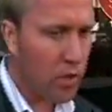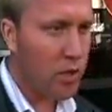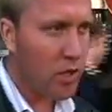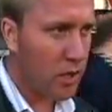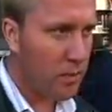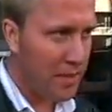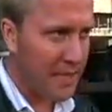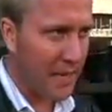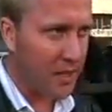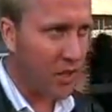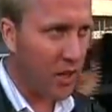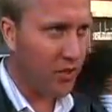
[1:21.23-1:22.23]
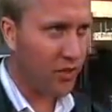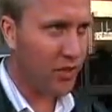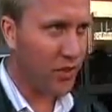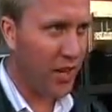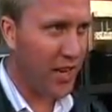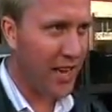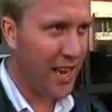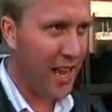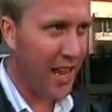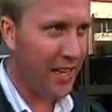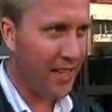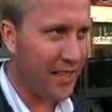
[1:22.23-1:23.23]
So just give me a second to concentrate,
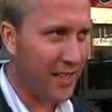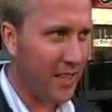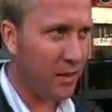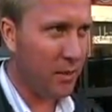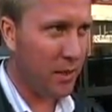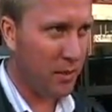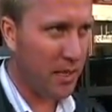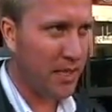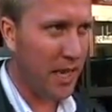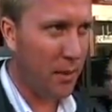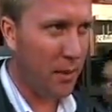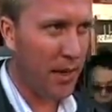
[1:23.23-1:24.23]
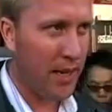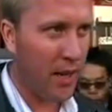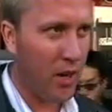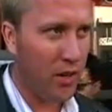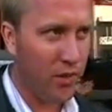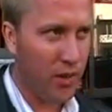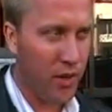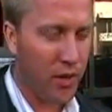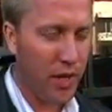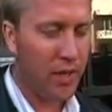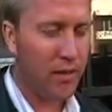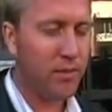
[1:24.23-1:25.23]
and we'll see how we're going to get on,
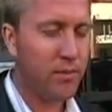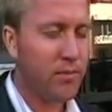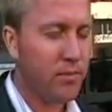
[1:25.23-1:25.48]
okay?